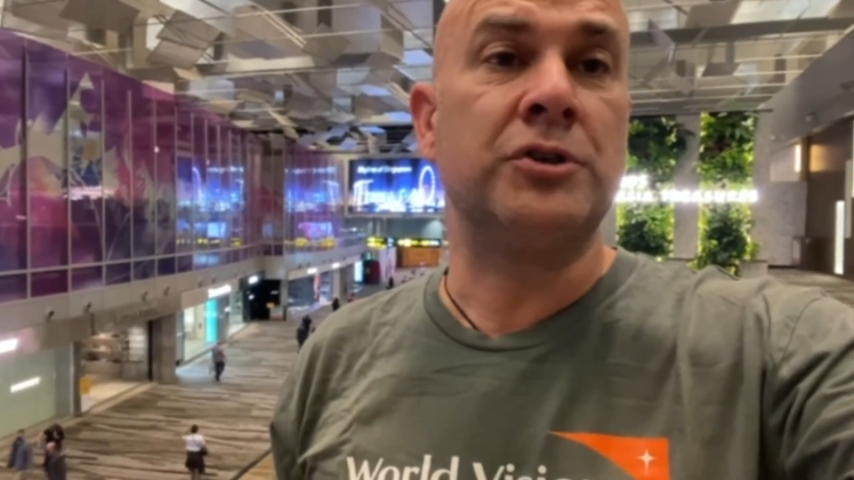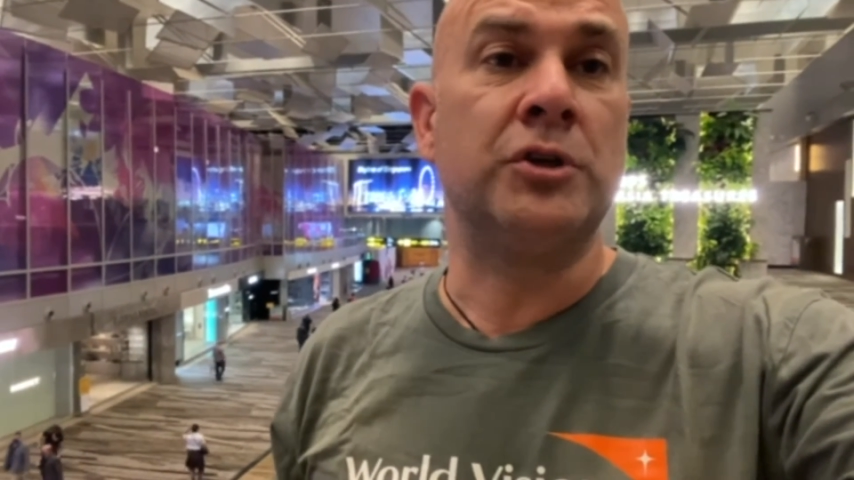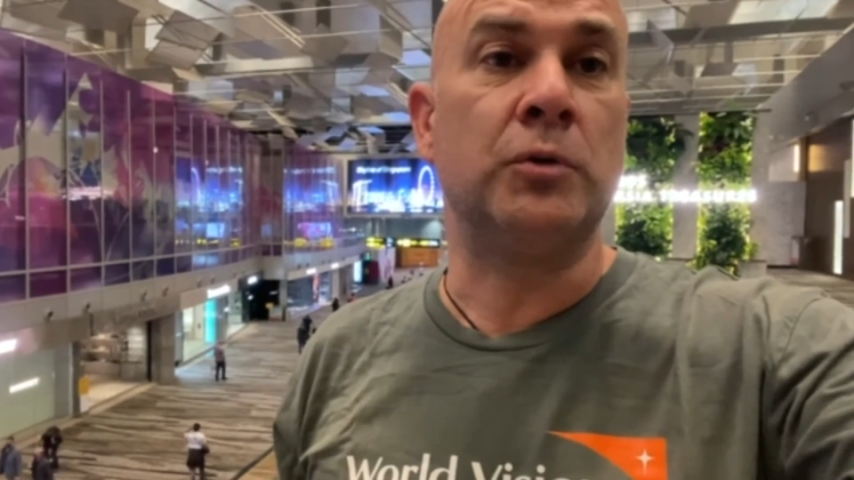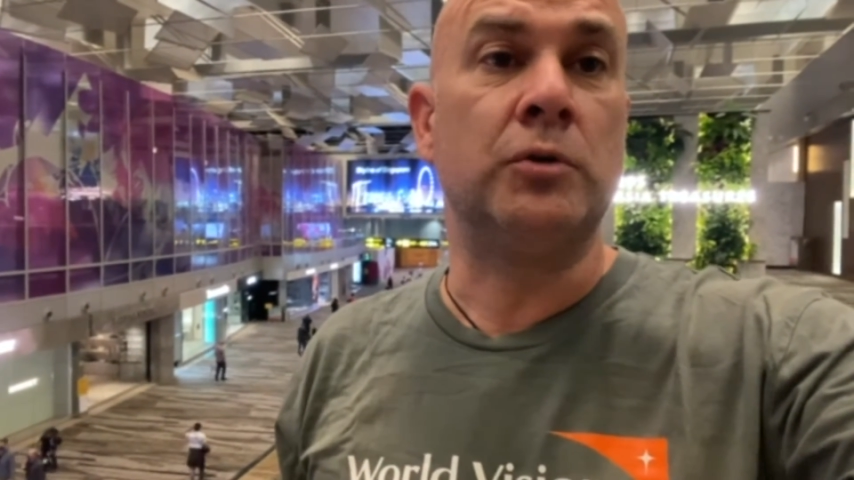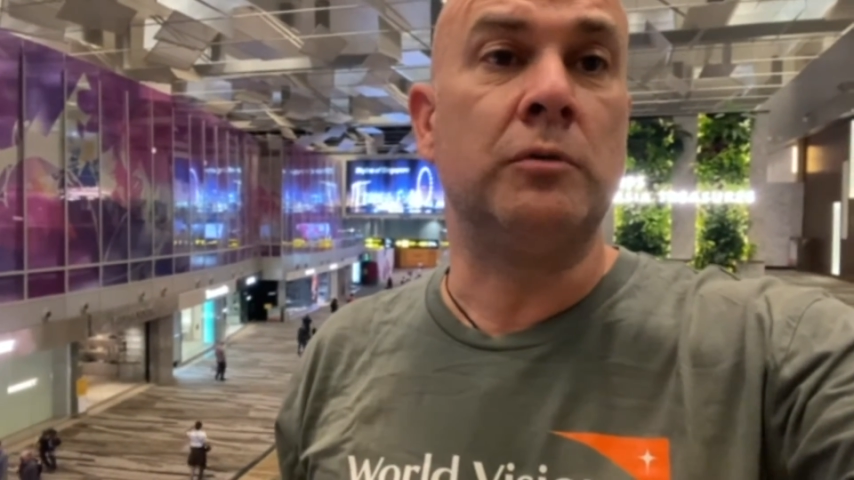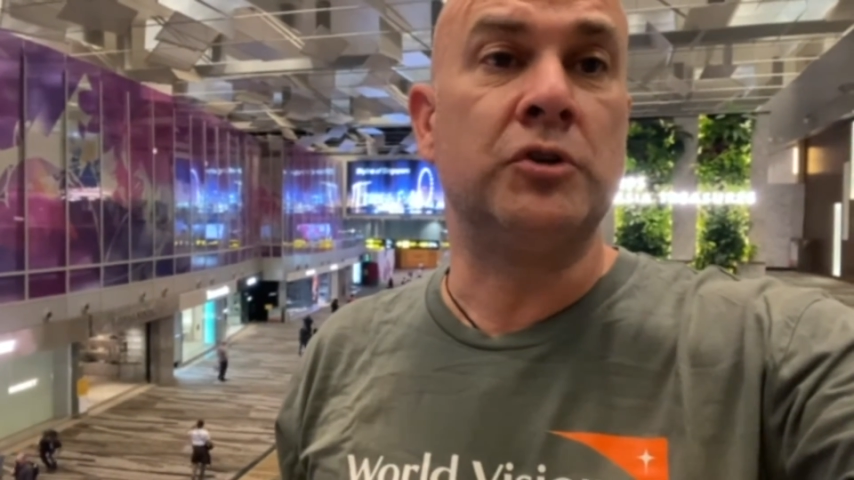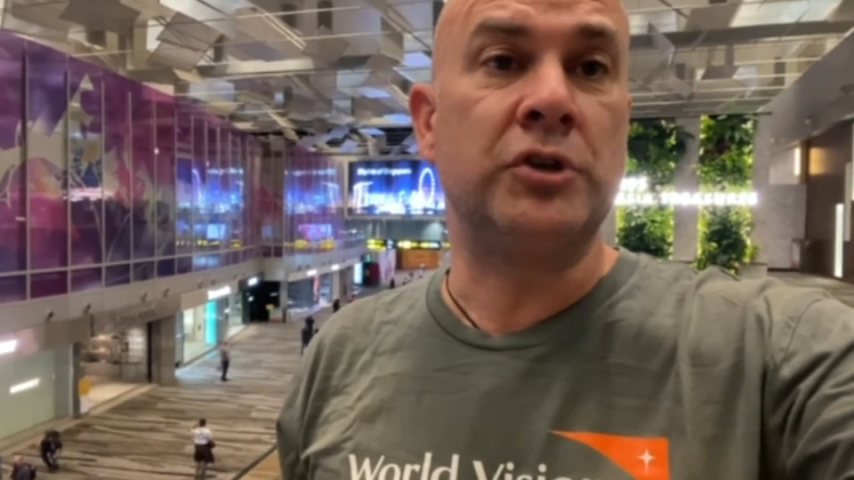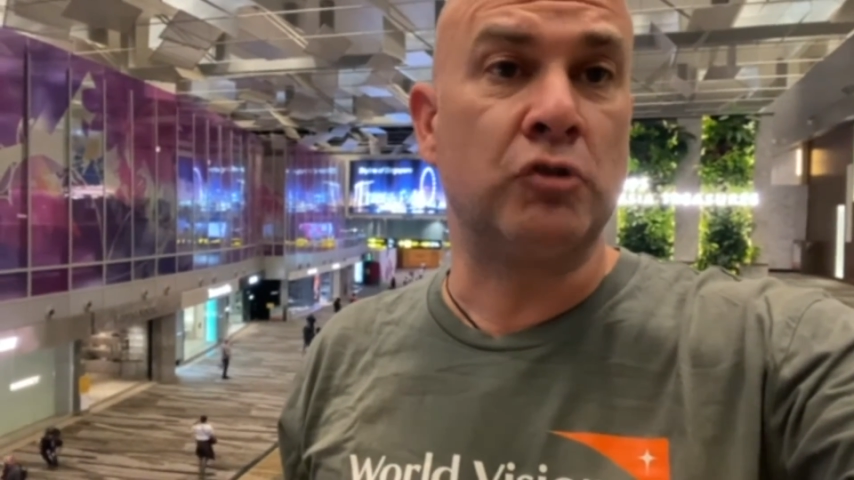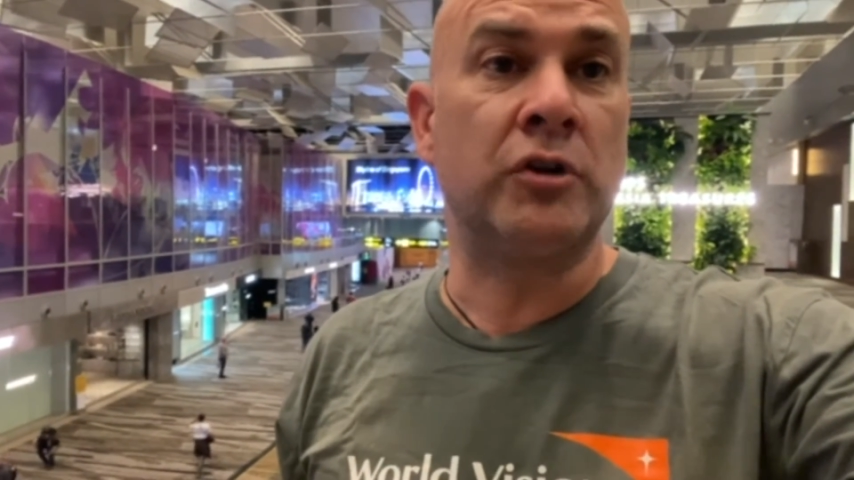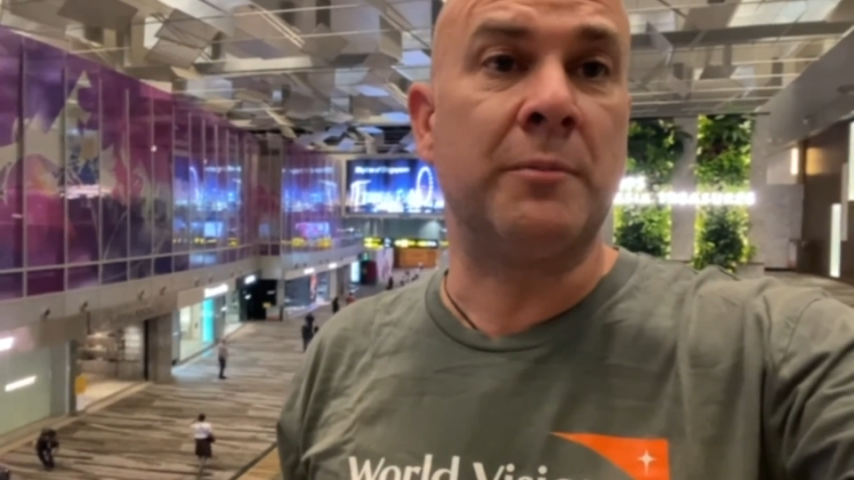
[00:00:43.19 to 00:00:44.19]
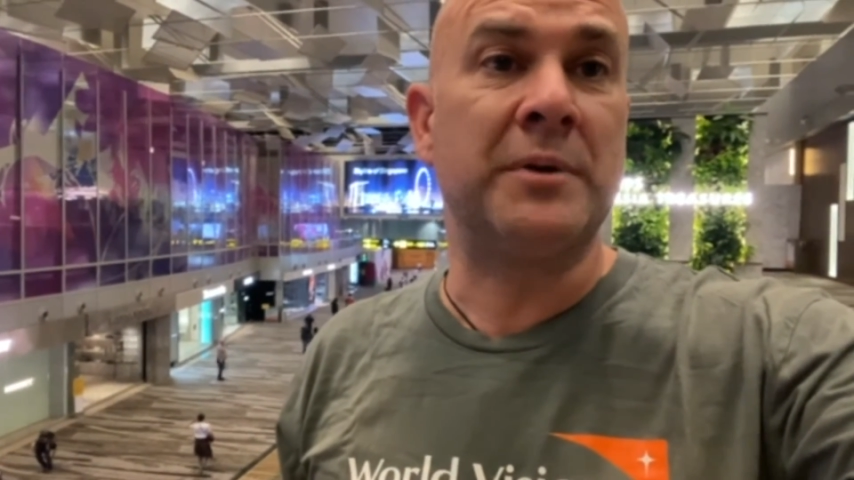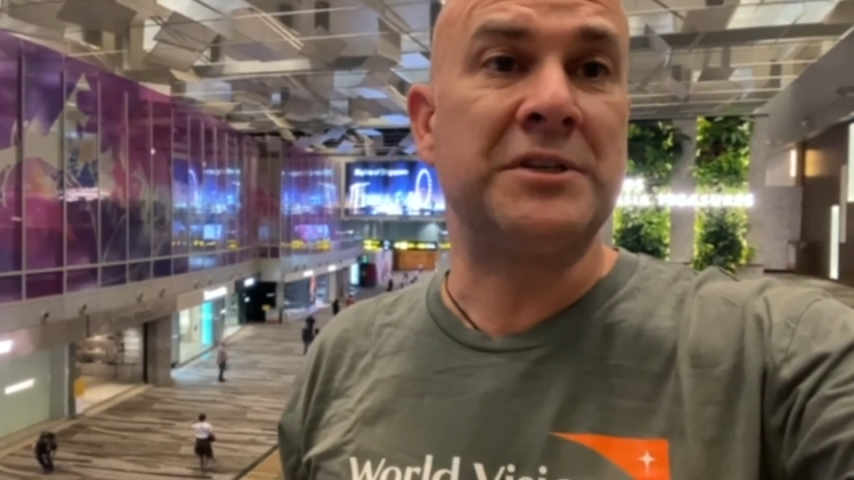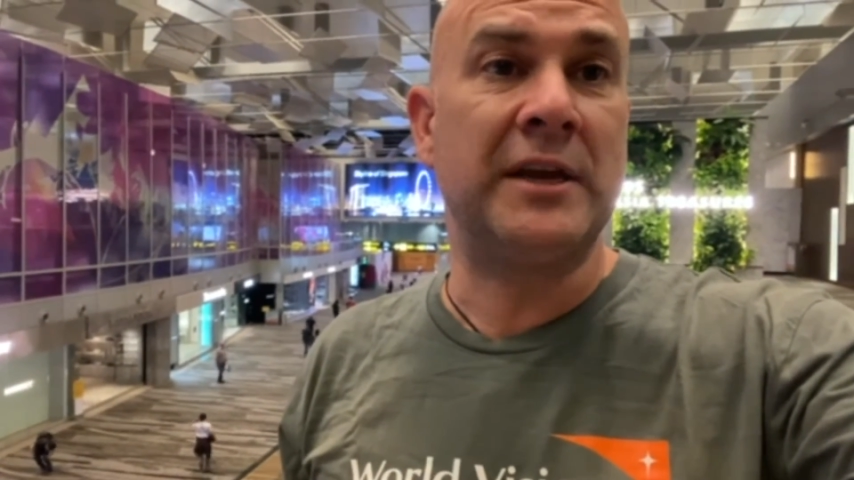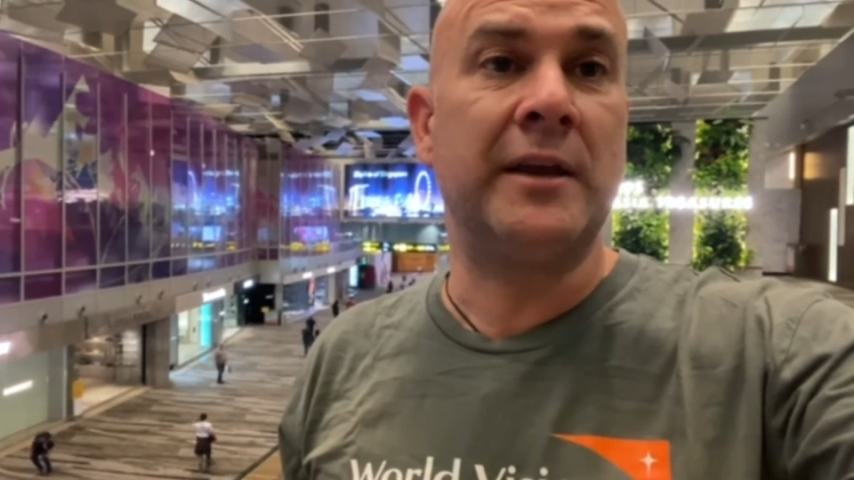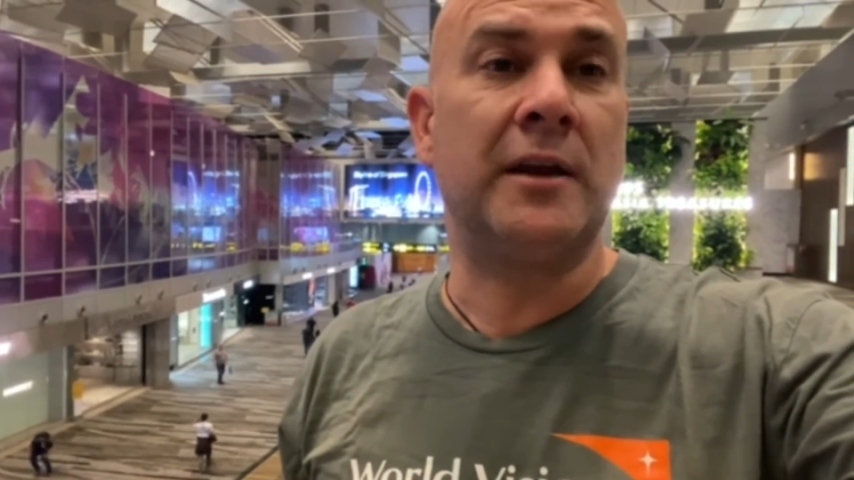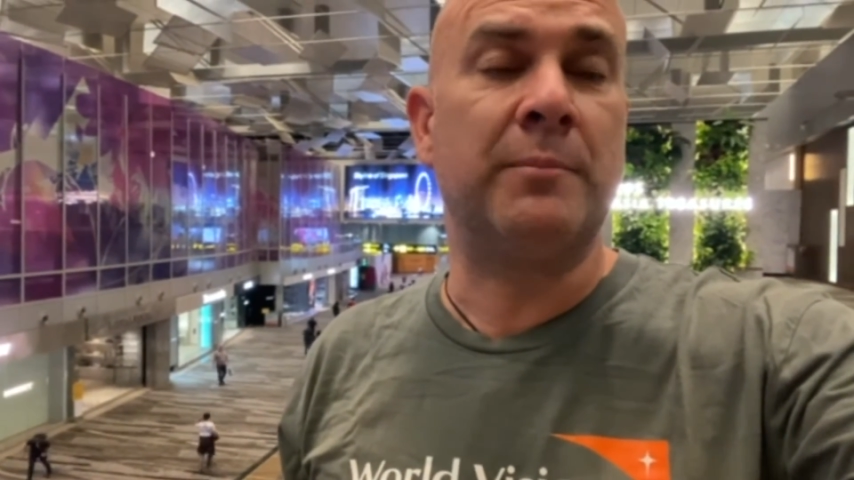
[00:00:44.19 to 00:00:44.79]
to children in particular,